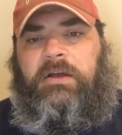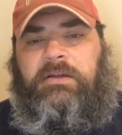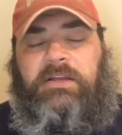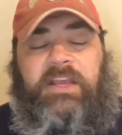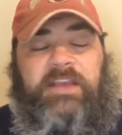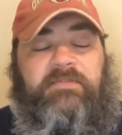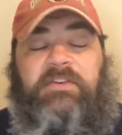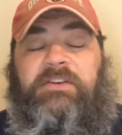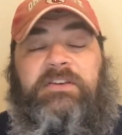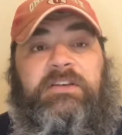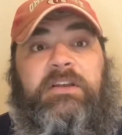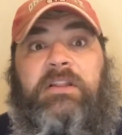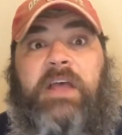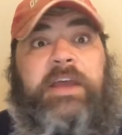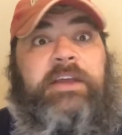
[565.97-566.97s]
even
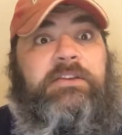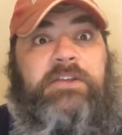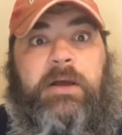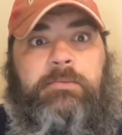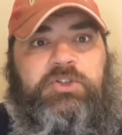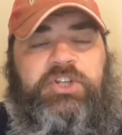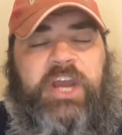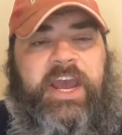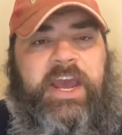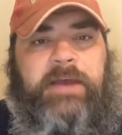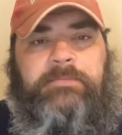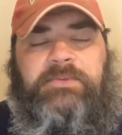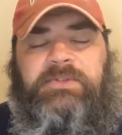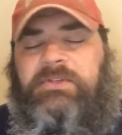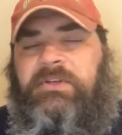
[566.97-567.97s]
like double
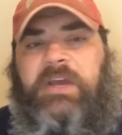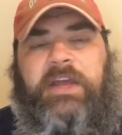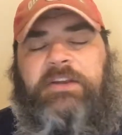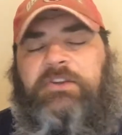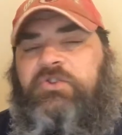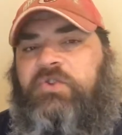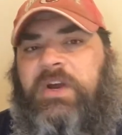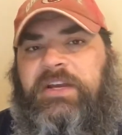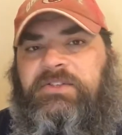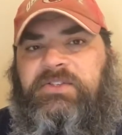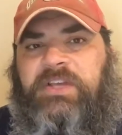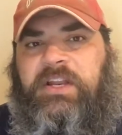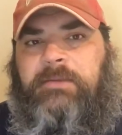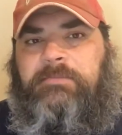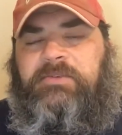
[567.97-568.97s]
jabs to kind of try and
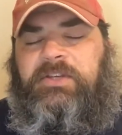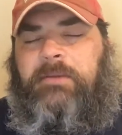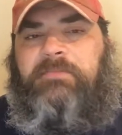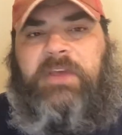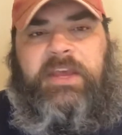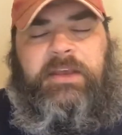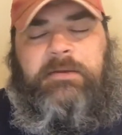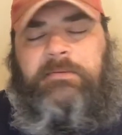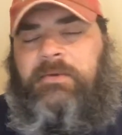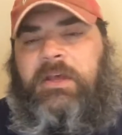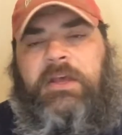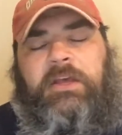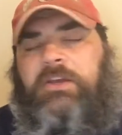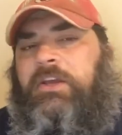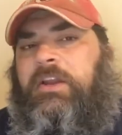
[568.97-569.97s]
set up something.
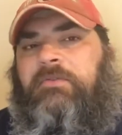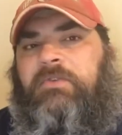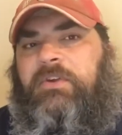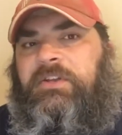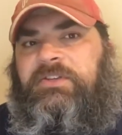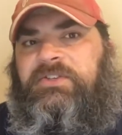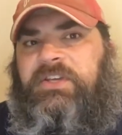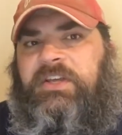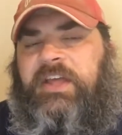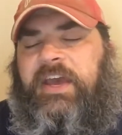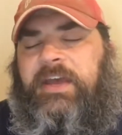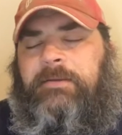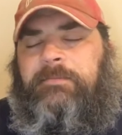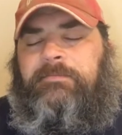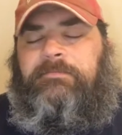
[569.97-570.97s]
You didn't really see
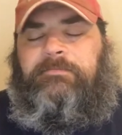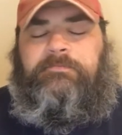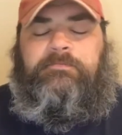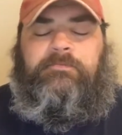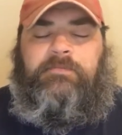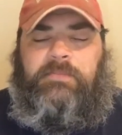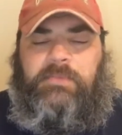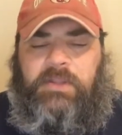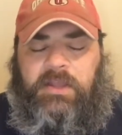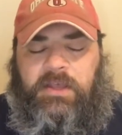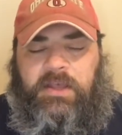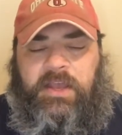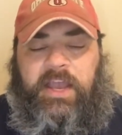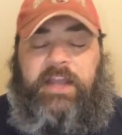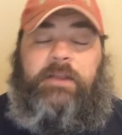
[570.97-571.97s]
that.
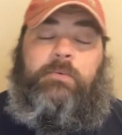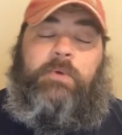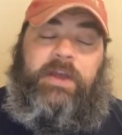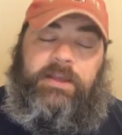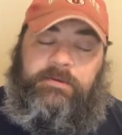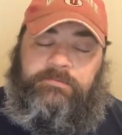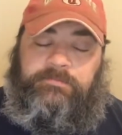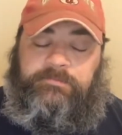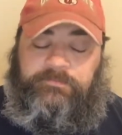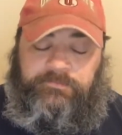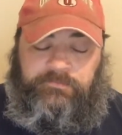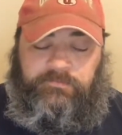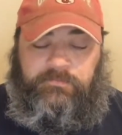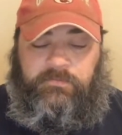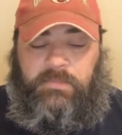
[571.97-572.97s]
Anyway,
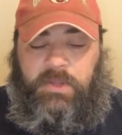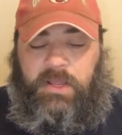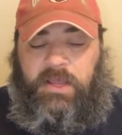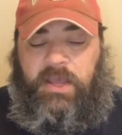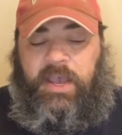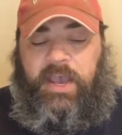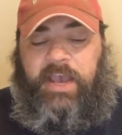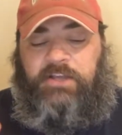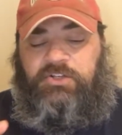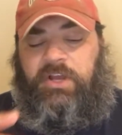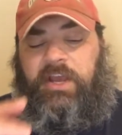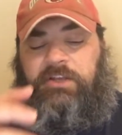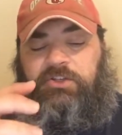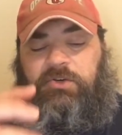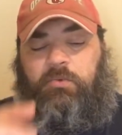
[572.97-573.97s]

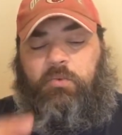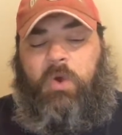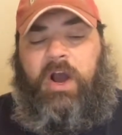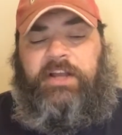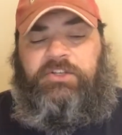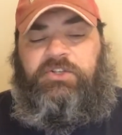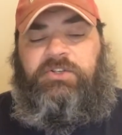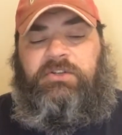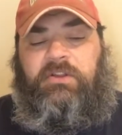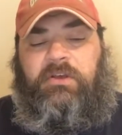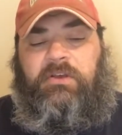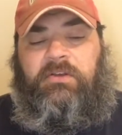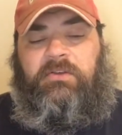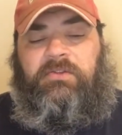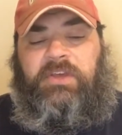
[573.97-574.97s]
As you watch
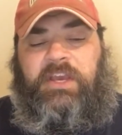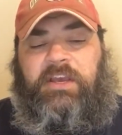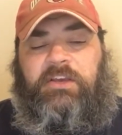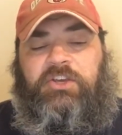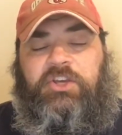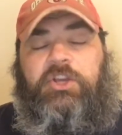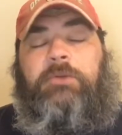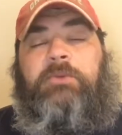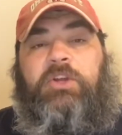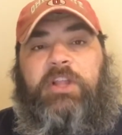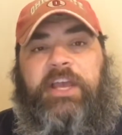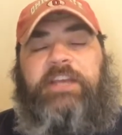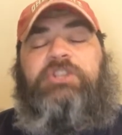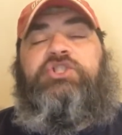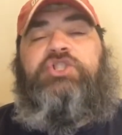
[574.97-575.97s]
the
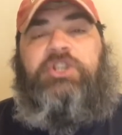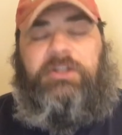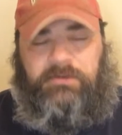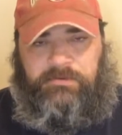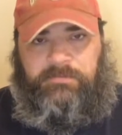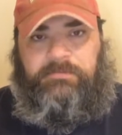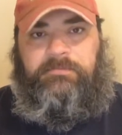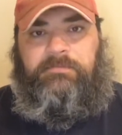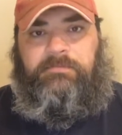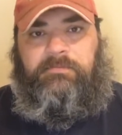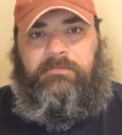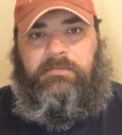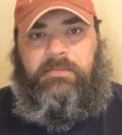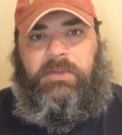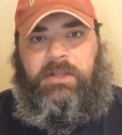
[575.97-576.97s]
accumulation
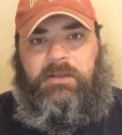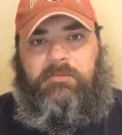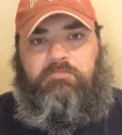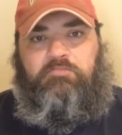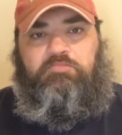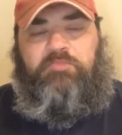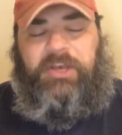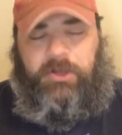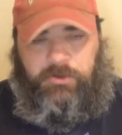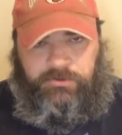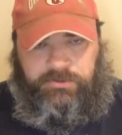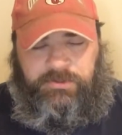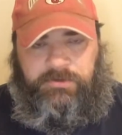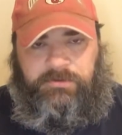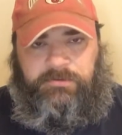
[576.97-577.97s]
build